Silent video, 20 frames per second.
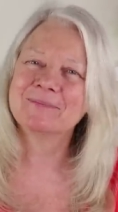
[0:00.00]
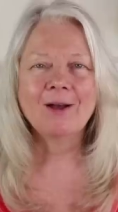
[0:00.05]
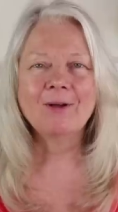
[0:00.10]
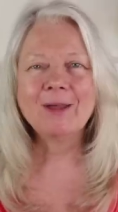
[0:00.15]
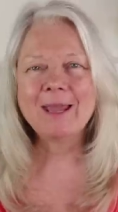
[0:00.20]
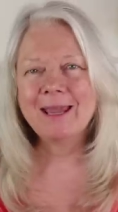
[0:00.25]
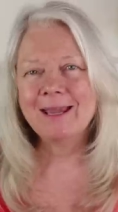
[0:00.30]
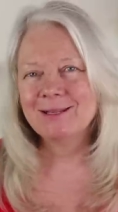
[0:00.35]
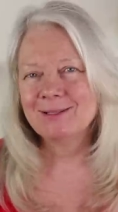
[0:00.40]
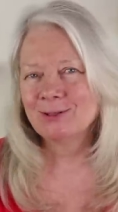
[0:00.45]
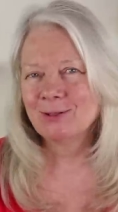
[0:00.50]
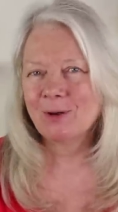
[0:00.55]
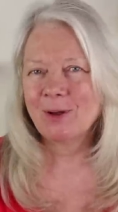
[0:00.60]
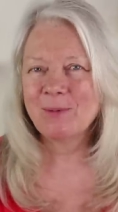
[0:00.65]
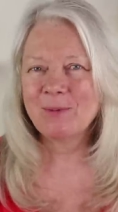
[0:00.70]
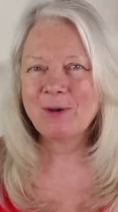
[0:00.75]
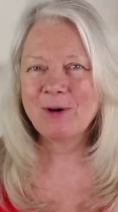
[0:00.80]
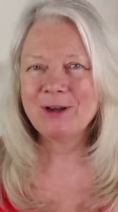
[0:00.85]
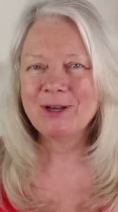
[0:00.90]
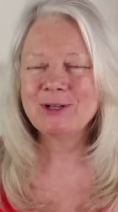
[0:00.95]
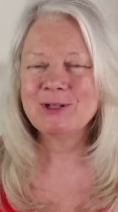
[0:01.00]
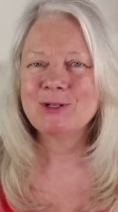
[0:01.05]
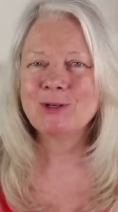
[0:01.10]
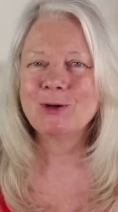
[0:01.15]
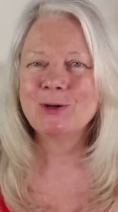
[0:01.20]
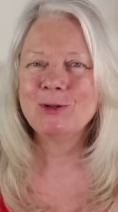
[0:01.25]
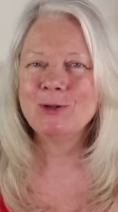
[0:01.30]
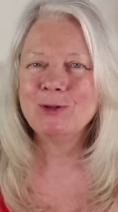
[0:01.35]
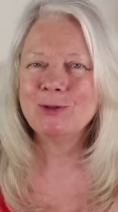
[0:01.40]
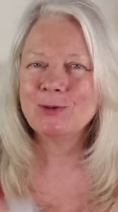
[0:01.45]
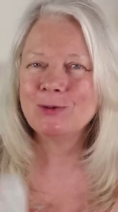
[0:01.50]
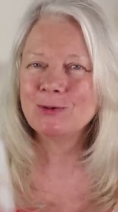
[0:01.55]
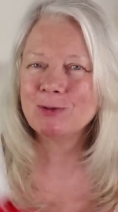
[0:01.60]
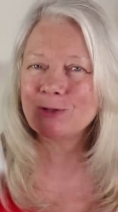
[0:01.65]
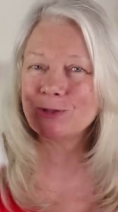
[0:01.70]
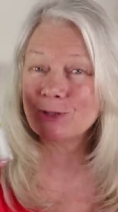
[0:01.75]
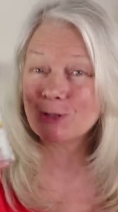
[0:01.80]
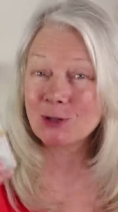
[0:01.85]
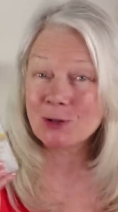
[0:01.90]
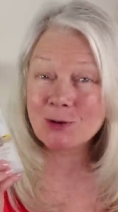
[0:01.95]
Okay, so I'm going to show you
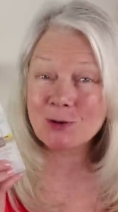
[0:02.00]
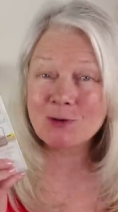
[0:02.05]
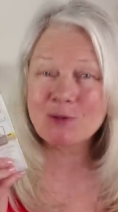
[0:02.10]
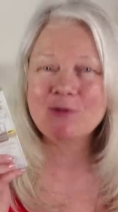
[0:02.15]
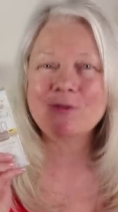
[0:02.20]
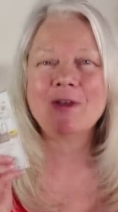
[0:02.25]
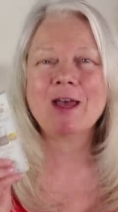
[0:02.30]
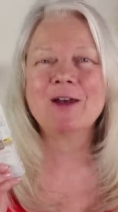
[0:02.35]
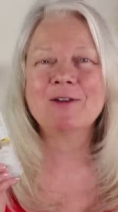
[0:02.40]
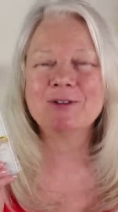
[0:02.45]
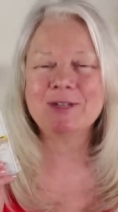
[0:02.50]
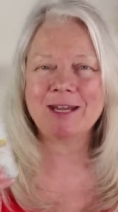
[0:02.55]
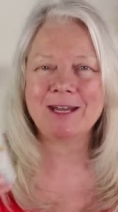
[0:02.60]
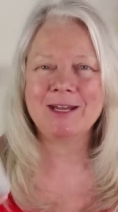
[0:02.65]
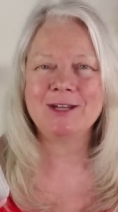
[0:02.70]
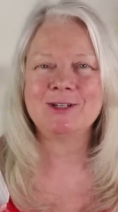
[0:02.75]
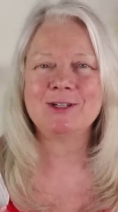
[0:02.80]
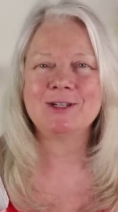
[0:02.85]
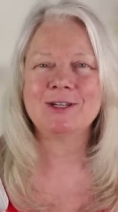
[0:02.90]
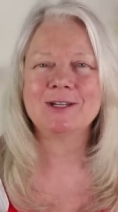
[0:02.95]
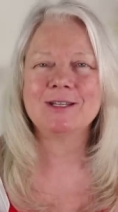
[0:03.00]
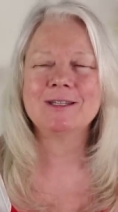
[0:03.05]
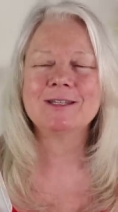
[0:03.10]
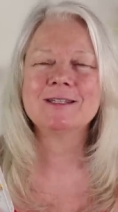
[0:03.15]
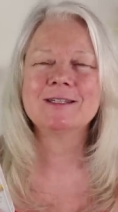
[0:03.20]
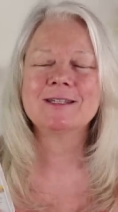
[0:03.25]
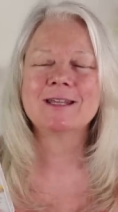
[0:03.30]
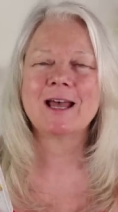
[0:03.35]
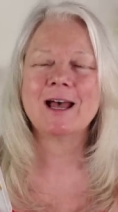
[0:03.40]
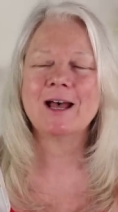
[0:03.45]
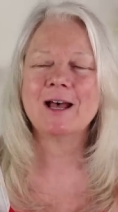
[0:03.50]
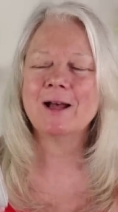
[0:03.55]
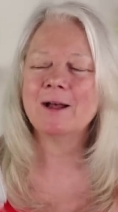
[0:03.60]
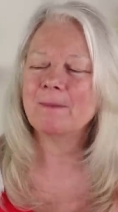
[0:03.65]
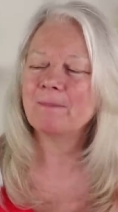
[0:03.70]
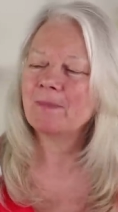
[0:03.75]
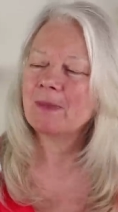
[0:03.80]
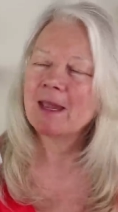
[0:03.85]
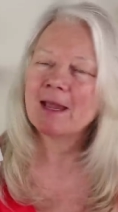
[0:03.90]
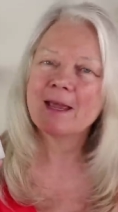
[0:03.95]
two foundations.
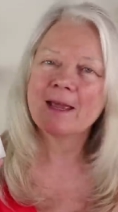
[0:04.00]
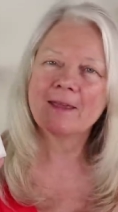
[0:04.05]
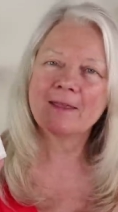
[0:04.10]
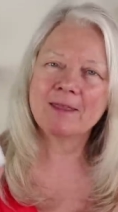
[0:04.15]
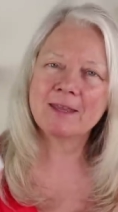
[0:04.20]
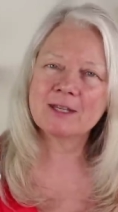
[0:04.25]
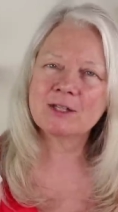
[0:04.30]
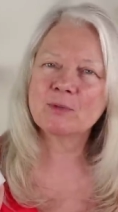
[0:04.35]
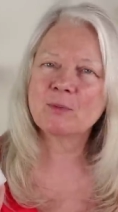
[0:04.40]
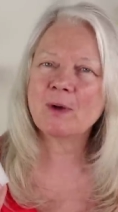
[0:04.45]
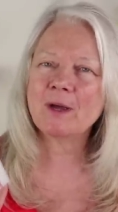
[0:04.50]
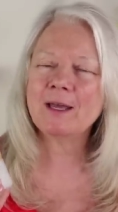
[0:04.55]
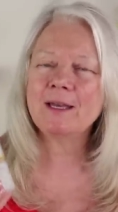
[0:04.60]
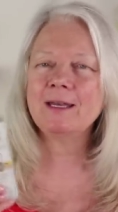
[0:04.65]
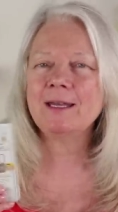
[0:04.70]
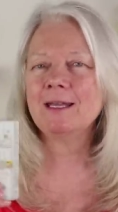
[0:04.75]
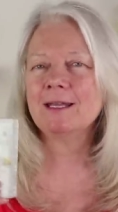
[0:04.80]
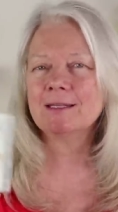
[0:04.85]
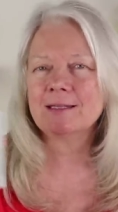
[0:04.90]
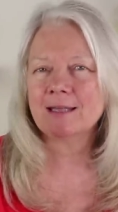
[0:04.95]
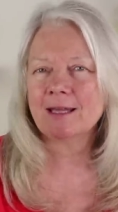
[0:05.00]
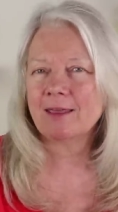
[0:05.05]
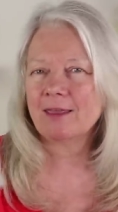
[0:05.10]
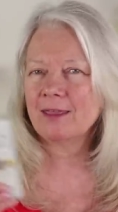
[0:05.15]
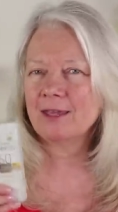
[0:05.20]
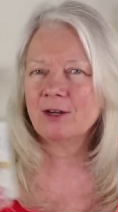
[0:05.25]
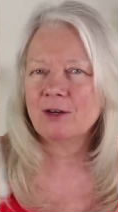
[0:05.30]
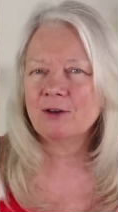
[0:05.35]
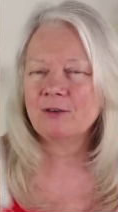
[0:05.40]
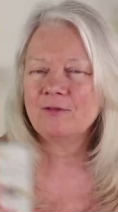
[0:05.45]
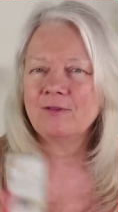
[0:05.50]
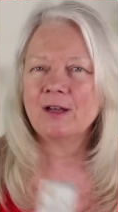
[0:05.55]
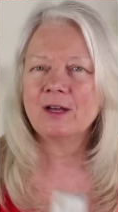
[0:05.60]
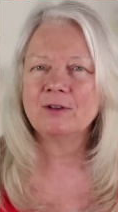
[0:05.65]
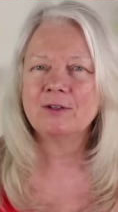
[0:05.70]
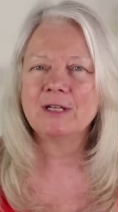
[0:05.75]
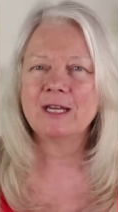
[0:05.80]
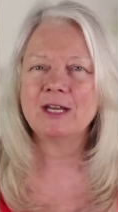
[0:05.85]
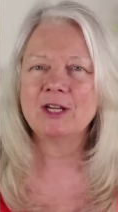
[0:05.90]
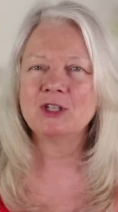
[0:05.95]
Um, this one is a thinner
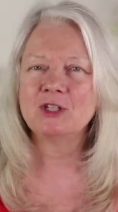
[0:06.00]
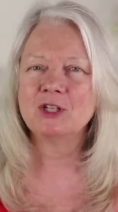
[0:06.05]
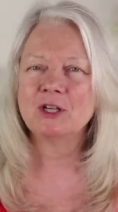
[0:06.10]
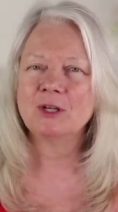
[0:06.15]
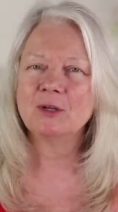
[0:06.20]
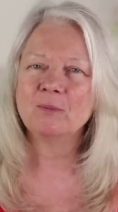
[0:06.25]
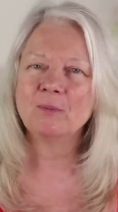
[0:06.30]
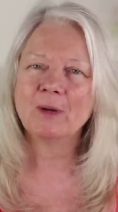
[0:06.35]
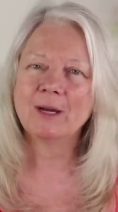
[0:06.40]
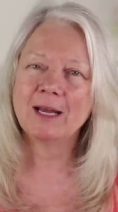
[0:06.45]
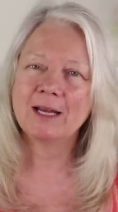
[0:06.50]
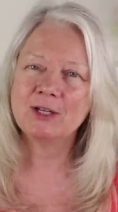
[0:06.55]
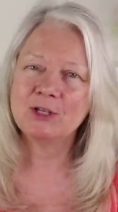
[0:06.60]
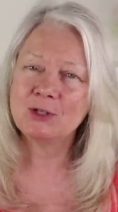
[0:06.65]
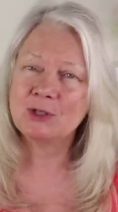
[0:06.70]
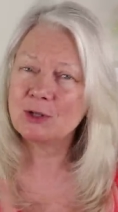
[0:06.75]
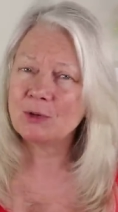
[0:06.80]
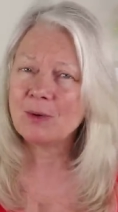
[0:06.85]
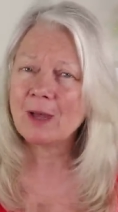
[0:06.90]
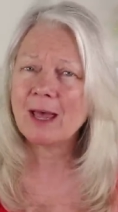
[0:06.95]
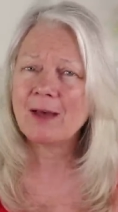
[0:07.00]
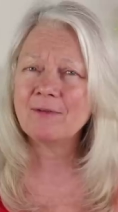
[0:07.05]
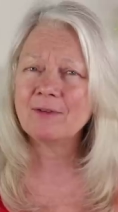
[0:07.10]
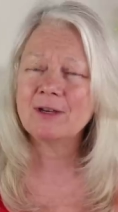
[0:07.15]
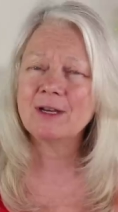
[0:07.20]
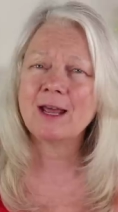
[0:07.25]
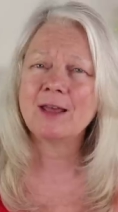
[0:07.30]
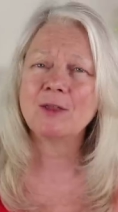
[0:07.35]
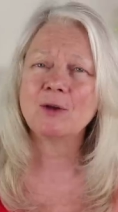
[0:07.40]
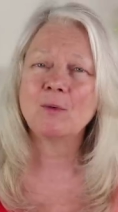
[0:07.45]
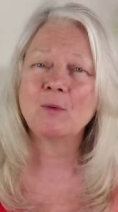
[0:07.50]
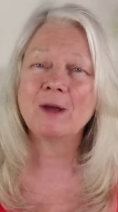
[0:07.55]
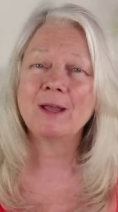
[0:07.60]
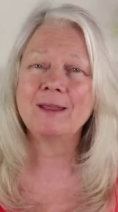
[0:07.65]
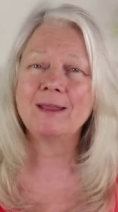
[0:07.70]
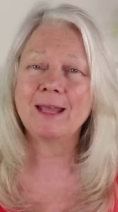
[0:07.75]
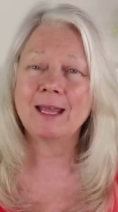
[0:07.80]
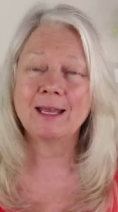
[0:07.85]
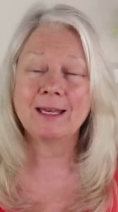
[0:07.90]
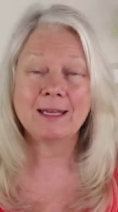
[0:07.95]
foundation, but I do have another
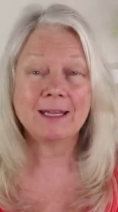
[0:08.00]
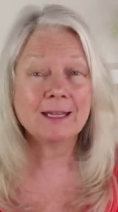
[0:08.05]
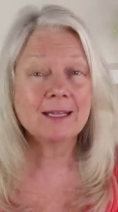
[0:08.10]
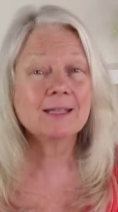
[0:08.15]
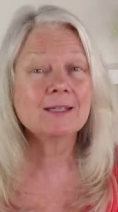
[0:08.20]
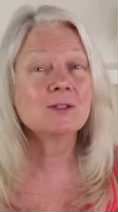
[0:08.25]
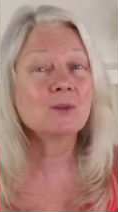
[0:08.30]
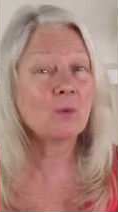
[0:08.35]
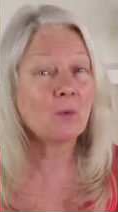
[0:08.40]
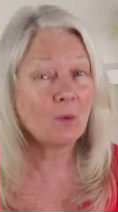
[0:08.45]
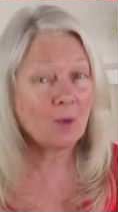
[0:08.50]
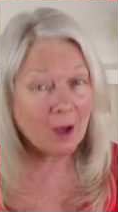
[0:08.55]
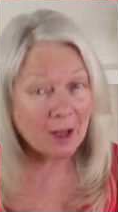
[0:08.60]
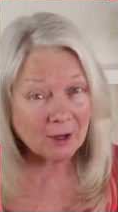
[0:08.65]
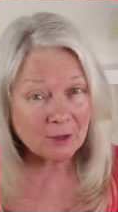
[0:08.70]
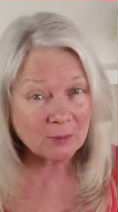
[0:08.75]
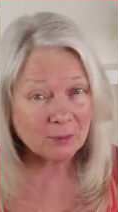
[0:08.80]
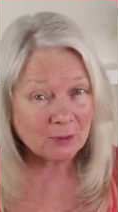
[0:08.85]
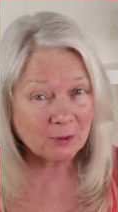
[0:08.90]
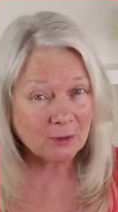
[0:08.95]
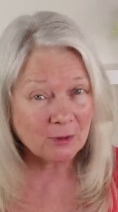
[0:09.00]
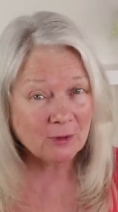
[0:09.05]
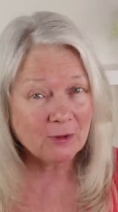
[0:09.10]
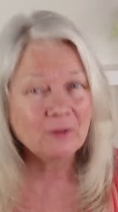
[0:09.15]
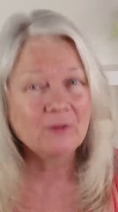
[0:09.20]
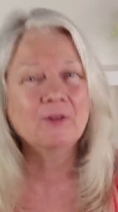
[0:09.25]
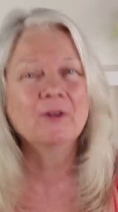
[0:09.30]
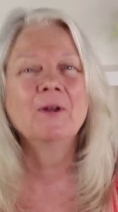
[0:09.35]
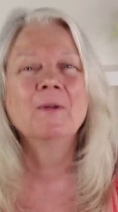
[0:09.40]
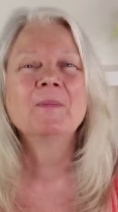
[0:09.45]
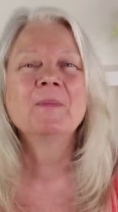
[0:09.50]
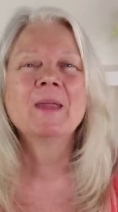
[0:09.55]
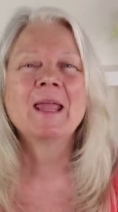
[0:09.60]
one that is waterproof